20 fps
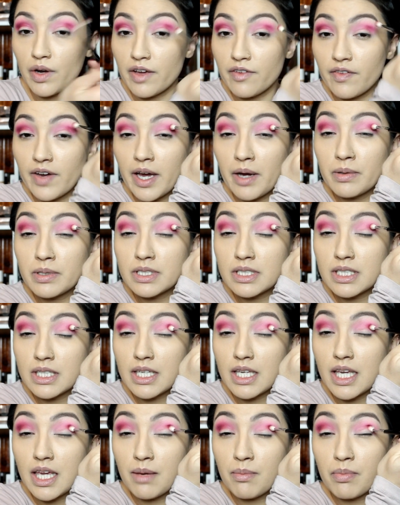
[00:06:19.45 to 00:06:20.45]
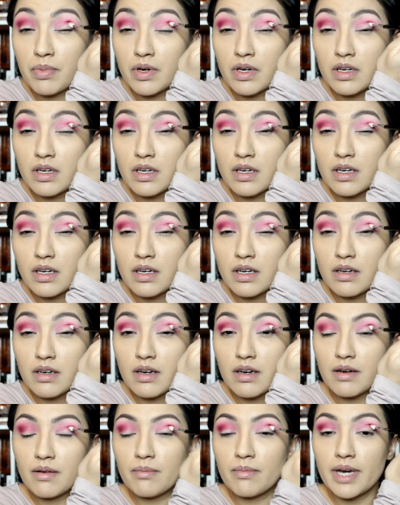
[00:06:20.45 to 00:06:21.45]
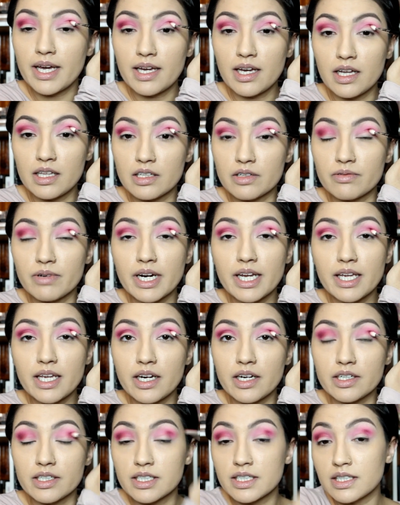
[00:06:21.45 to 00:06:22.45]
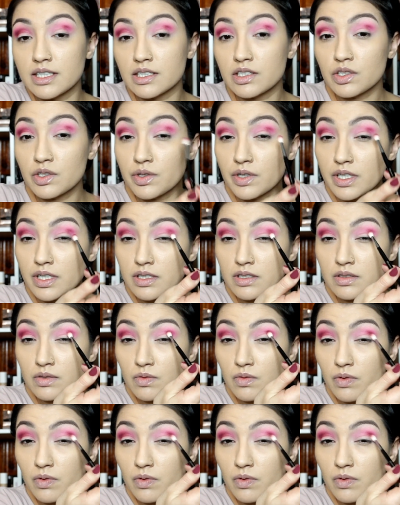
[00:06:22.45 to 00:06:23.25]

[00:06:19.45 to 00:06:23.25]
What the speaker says: If I was to keep my color right here in this crease